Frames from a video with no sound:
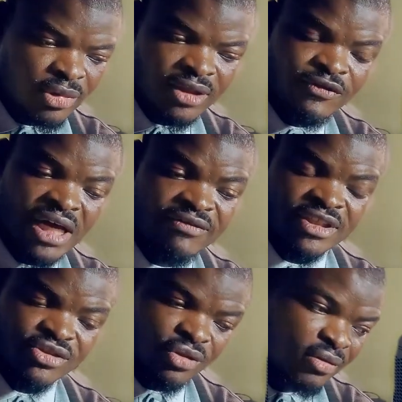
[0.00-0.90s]
if you have the
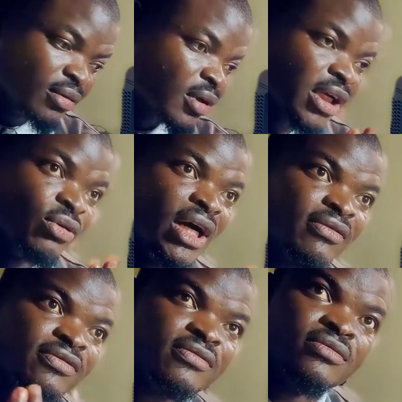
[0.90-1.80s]
sun and you have
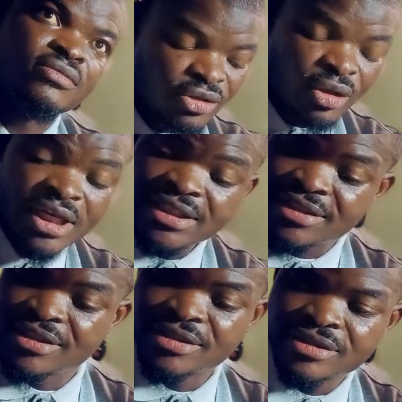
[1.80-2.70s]
your
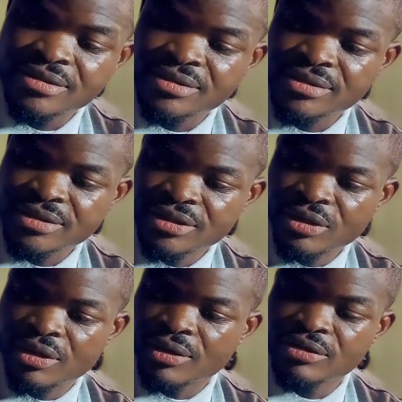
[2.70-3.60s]
AC,
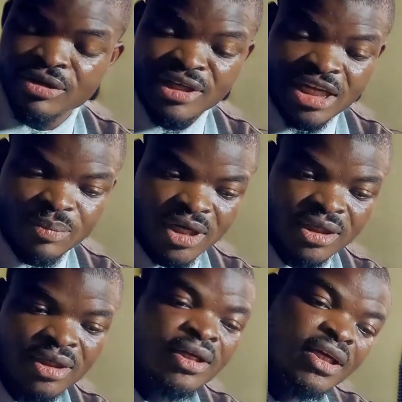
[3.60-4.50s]
your NEPA,
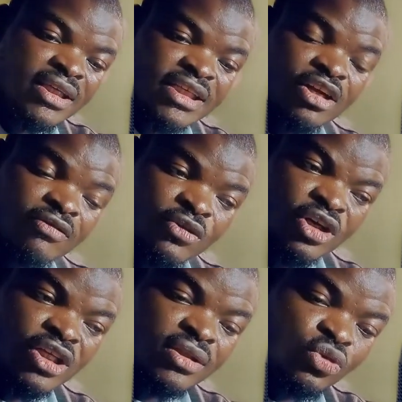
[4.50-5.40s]
instead of
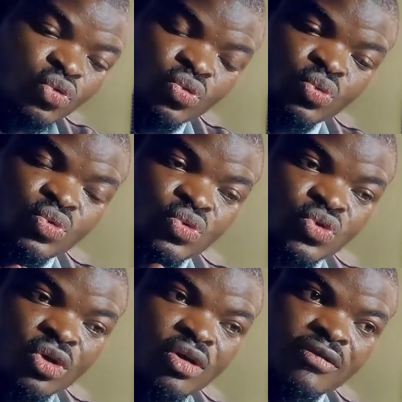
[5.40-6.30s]
going to
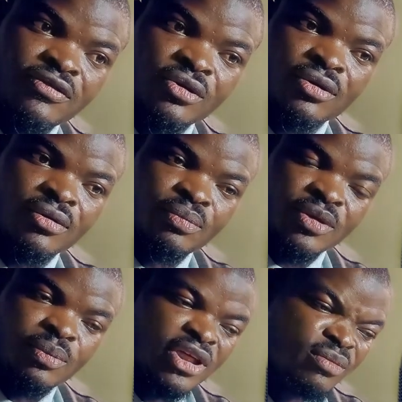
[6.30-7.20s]
turn off your
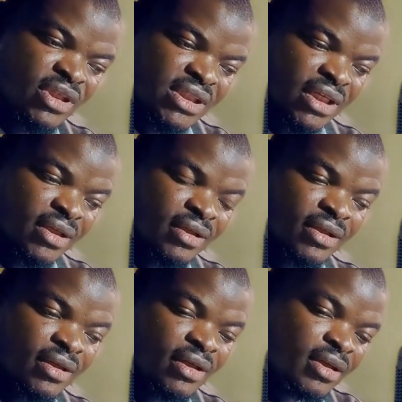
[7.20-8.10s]
prepaid meter,
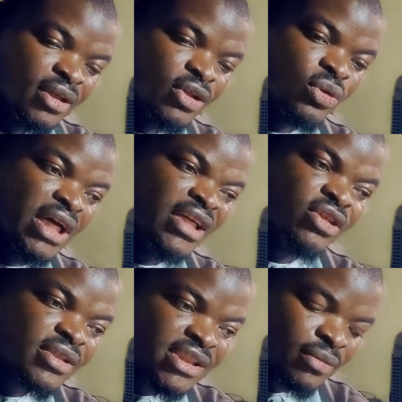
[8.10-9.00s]
you can
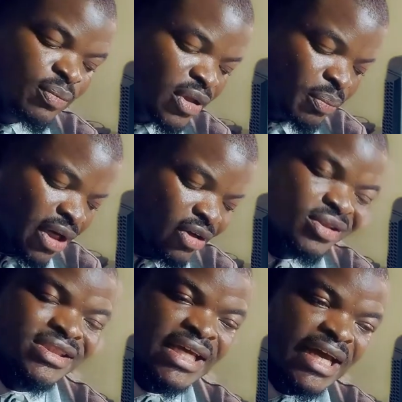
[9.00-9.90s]
just simply
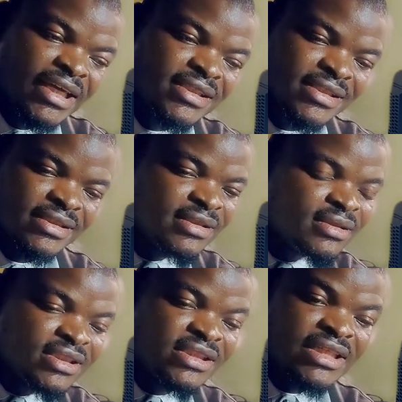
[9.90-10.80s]
prioritize
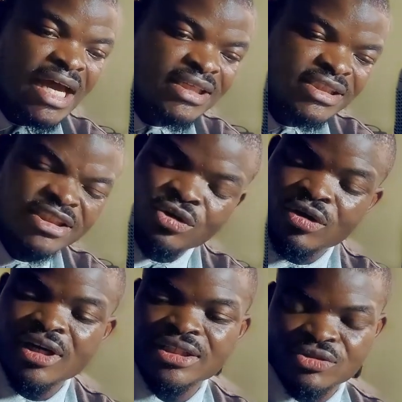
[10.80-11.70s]
the charging
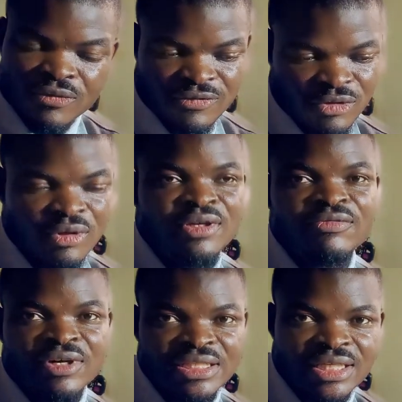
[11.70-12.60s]
current of your
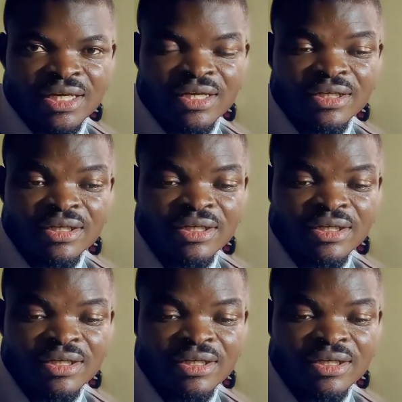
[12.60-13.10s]
inverter